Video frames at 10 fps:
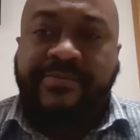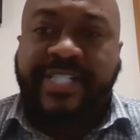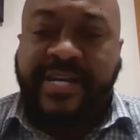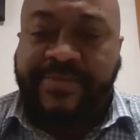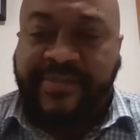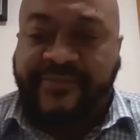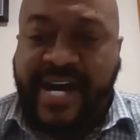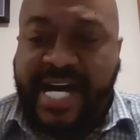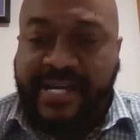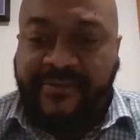James
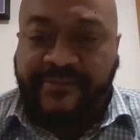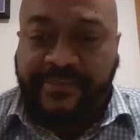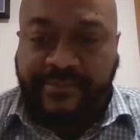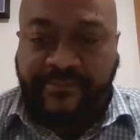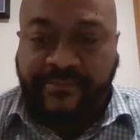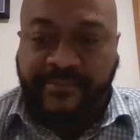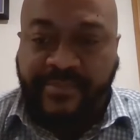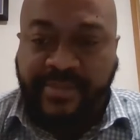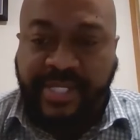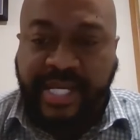5,
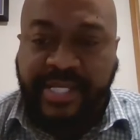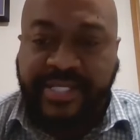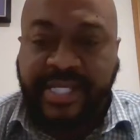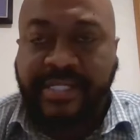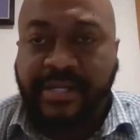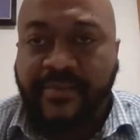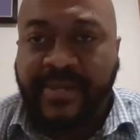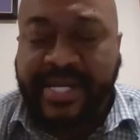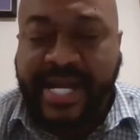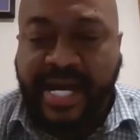it says, Come
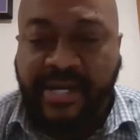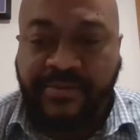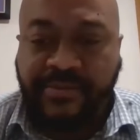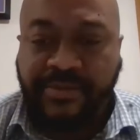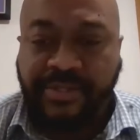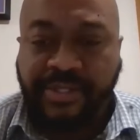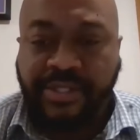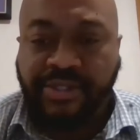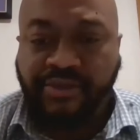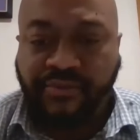on now,
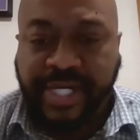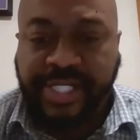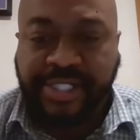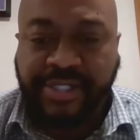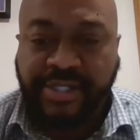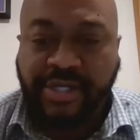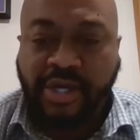you rich,